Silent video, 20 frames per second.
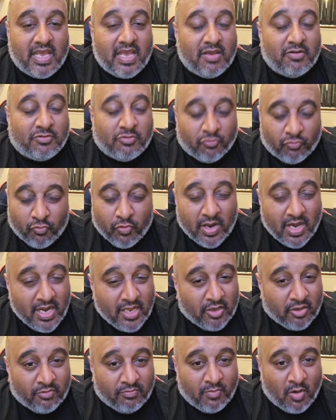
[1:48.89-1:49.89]
it was a
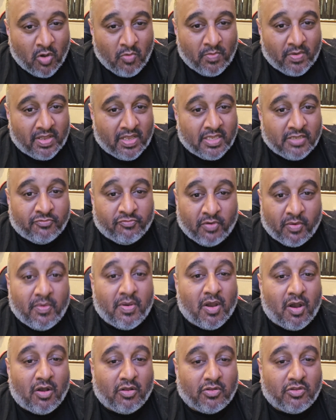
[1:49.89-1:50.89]
really good moment, and it's
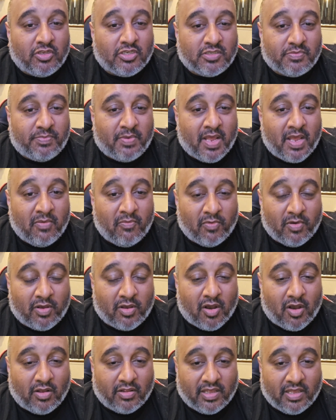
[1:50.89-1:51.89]
very hard to explain
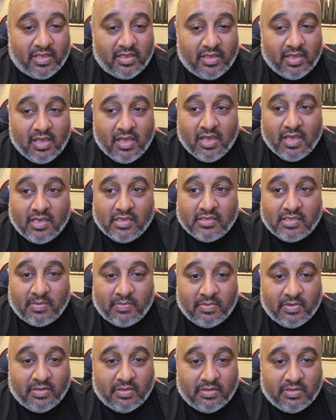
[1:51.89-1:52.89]
regarding
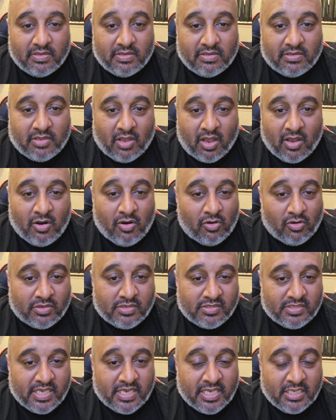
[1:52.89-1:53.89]
some of the
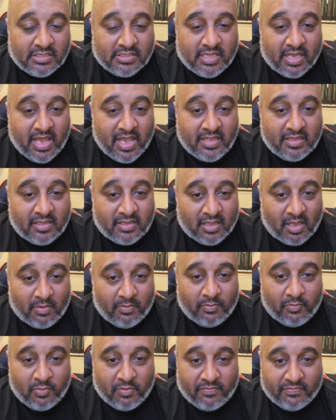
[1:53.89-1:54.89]
dialogue scenes that ended
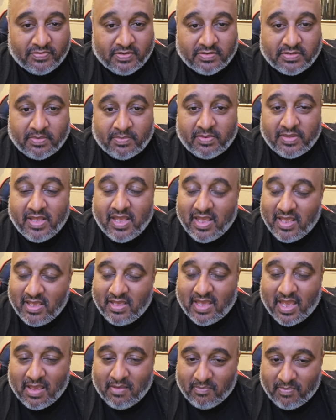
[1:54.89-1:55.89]
up with
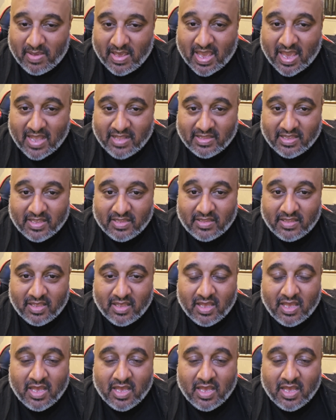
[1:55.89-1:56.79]
somebody getting beheaded.